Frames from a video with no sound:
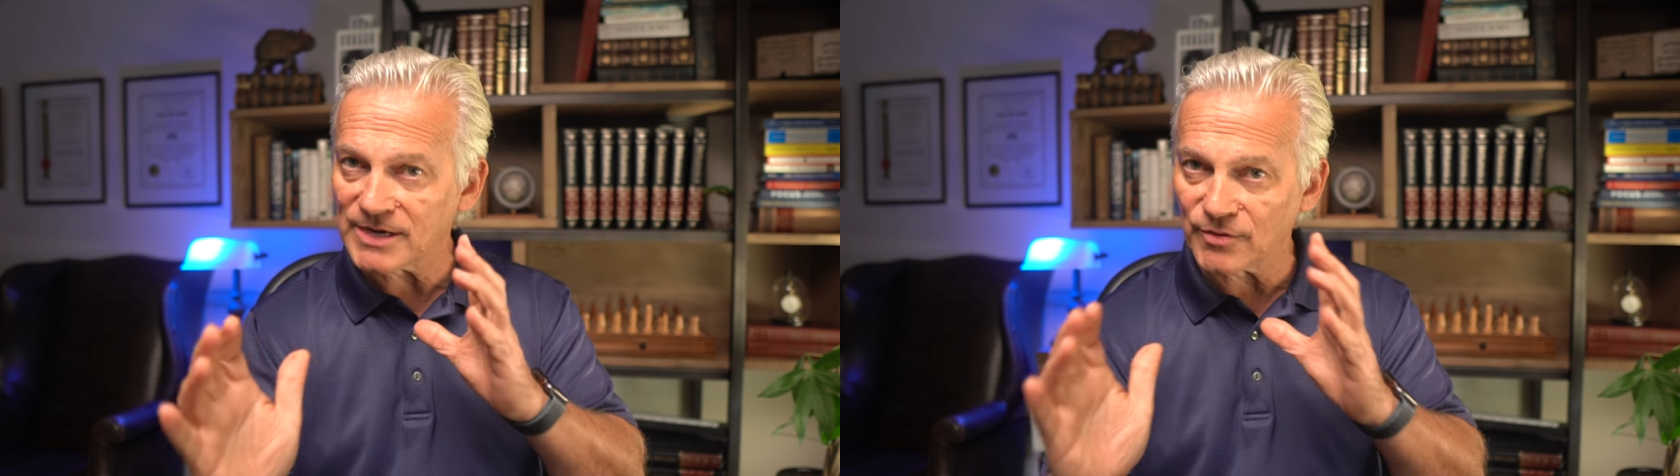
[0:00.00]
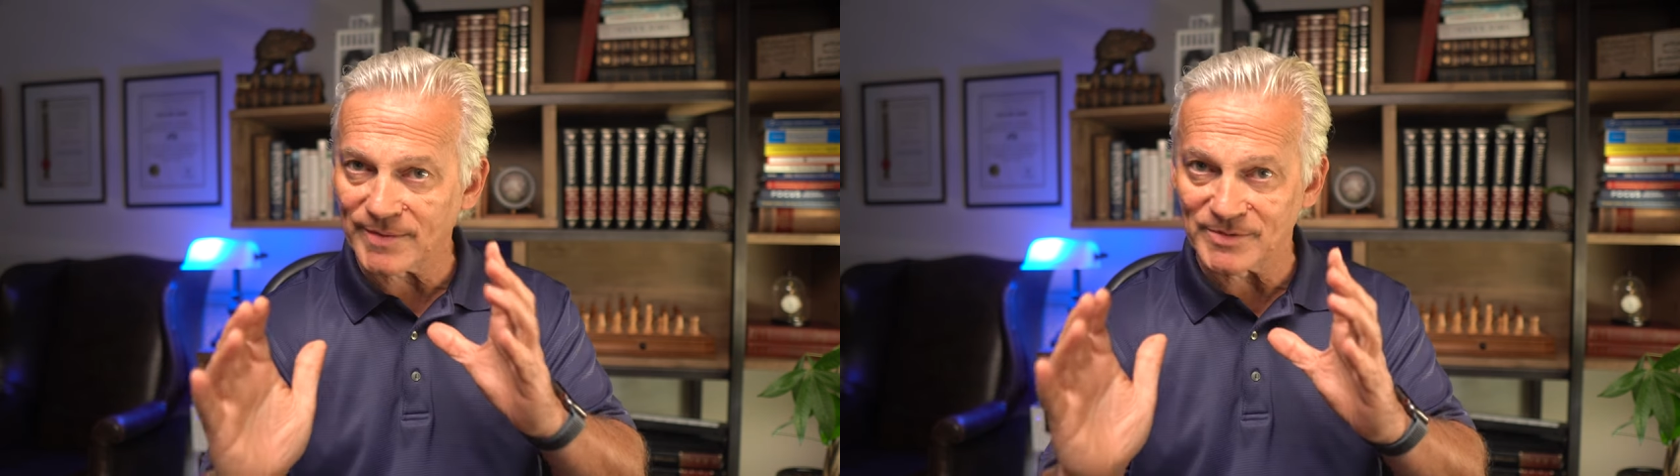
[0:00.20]

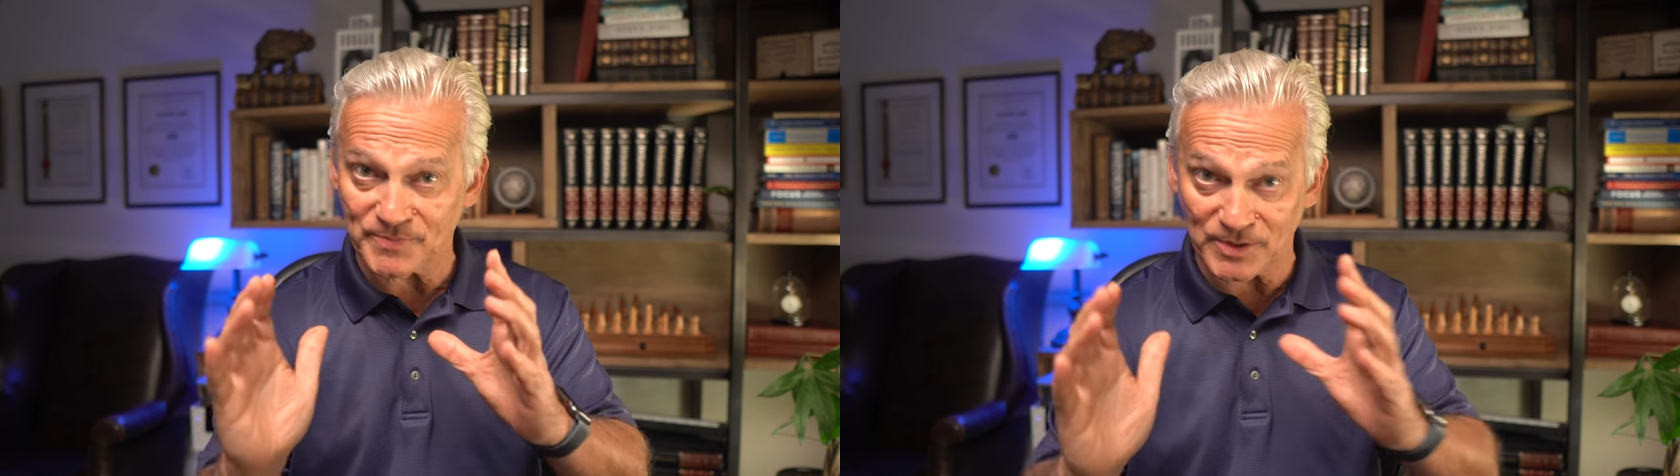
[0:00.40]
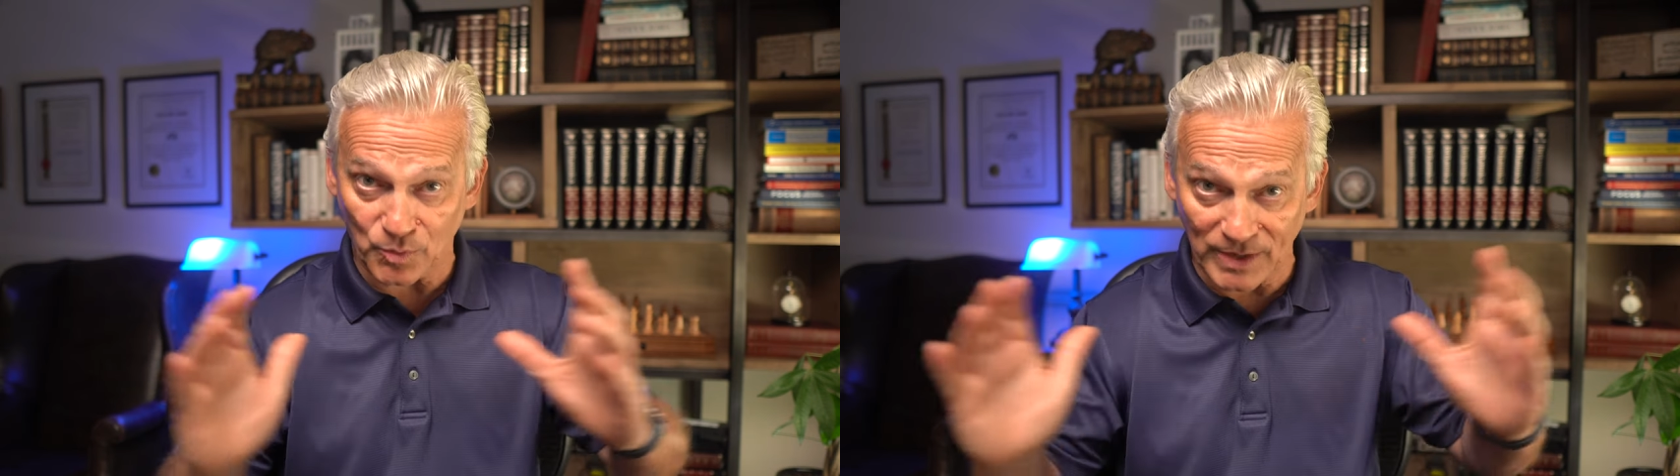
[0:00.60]
agreements
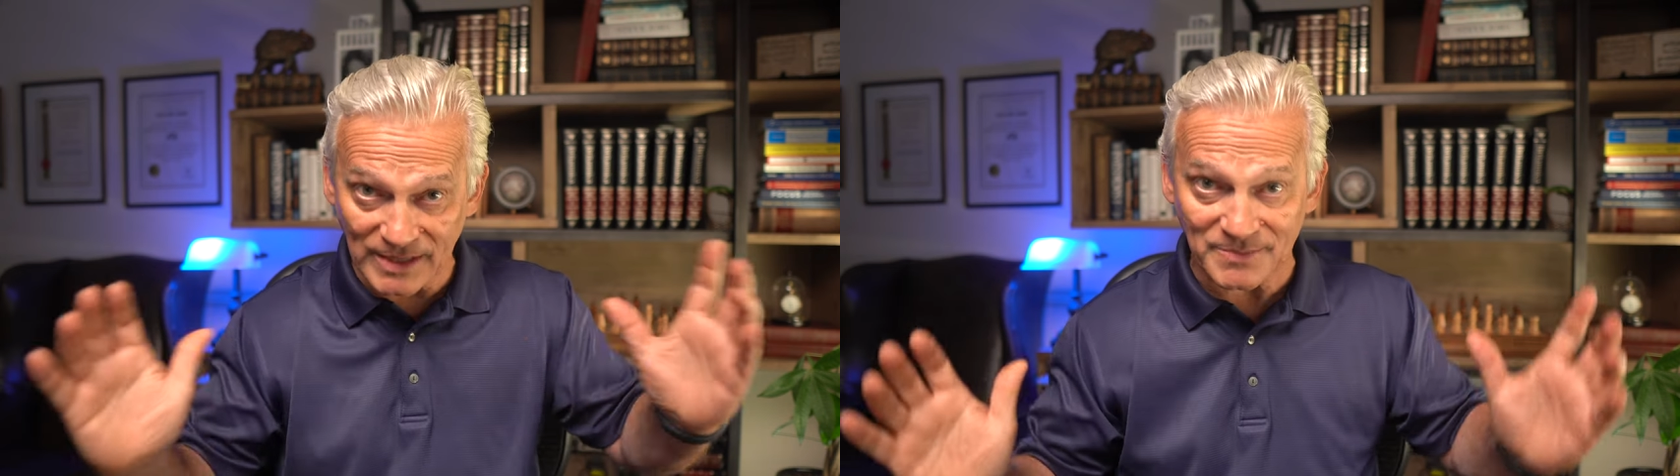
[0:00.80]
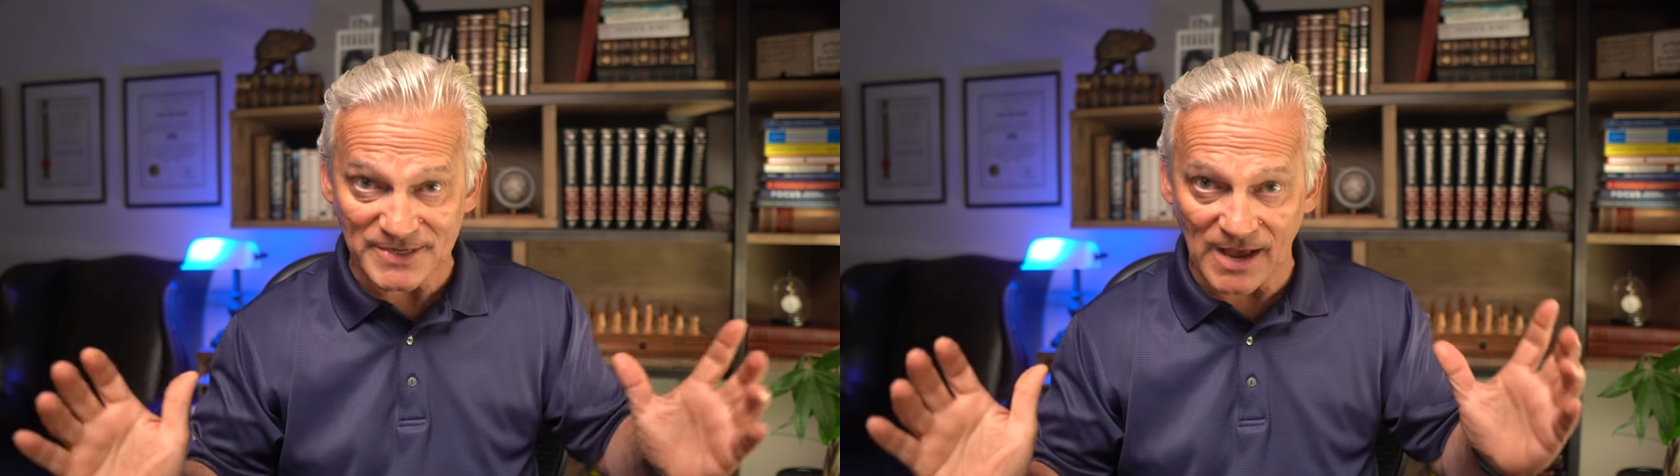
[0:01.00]
between
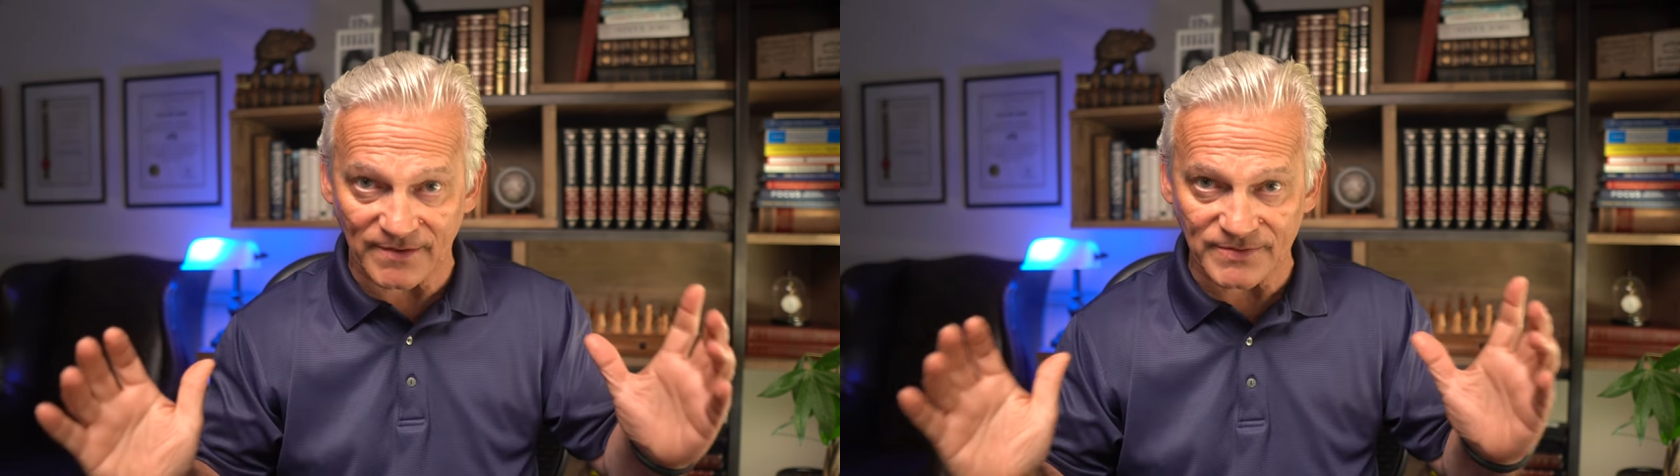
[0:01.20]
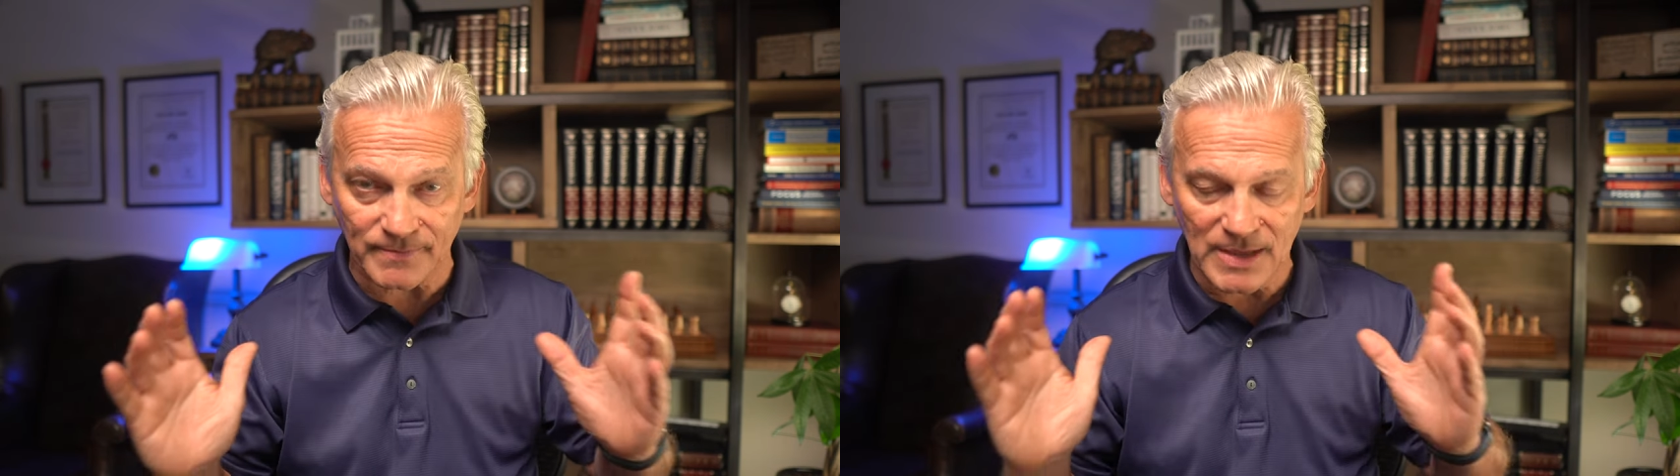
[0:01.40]
themselves,